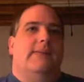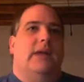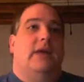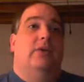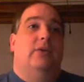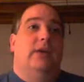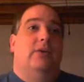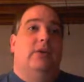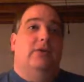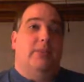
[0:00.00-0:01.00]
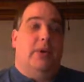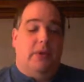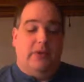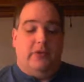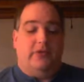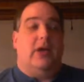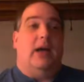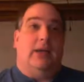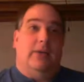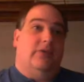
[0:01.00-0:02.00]
I do need to expose the
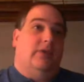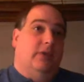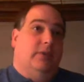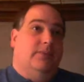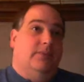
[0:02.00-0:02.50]
socket still.